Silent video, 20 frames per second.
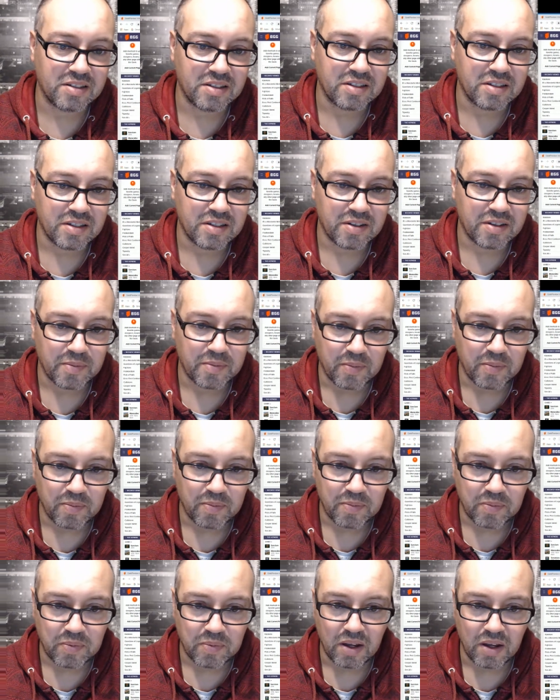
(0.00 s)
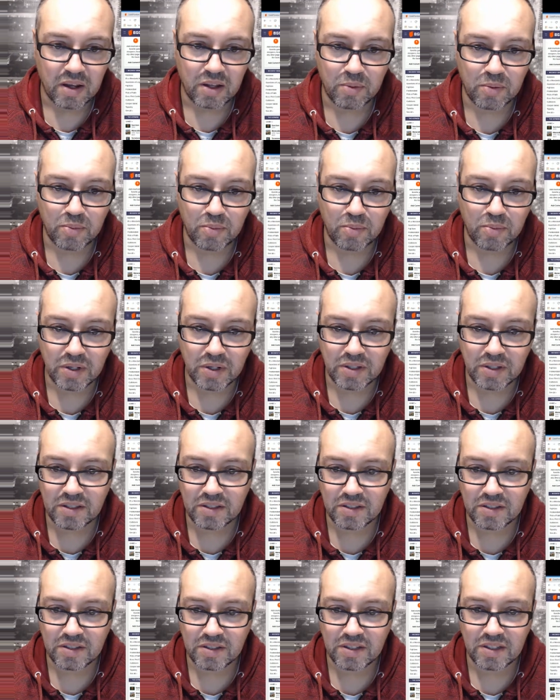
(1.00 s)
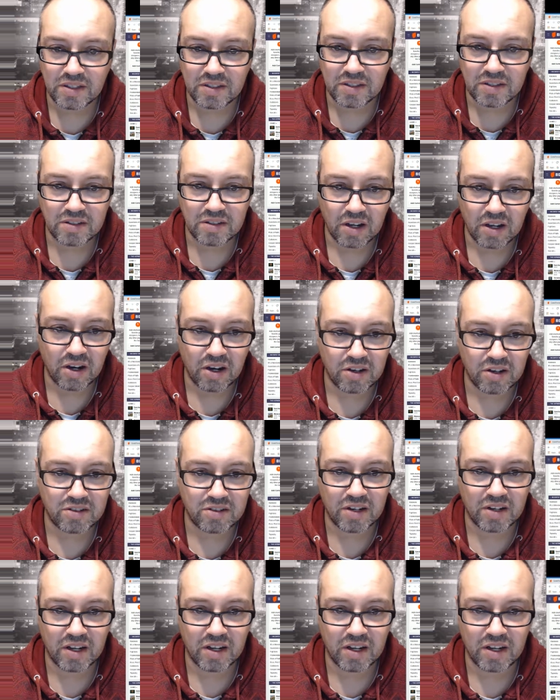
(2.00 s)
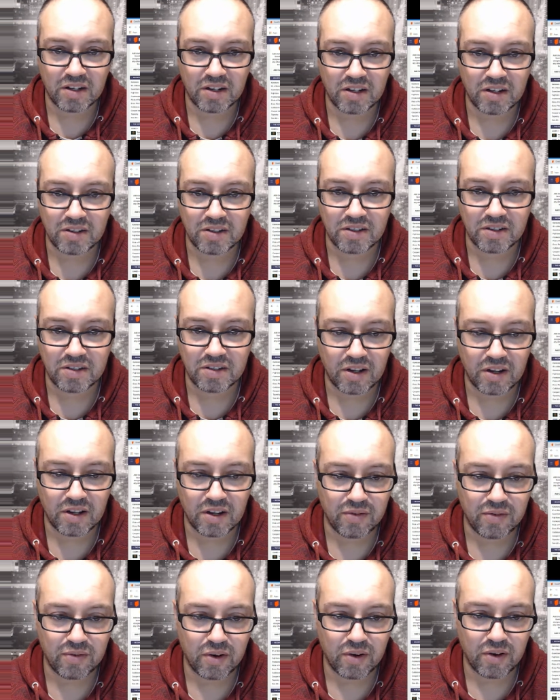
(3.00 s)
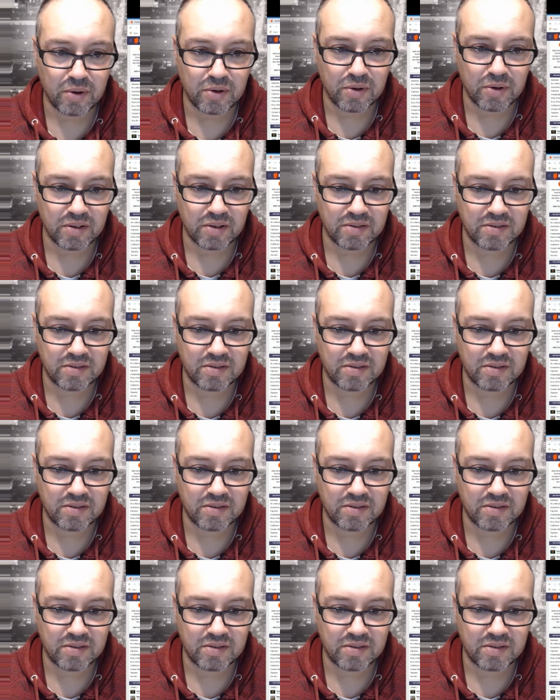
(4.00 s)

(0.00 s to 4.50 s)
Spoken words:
and you're putting these huts and stuff up on the table.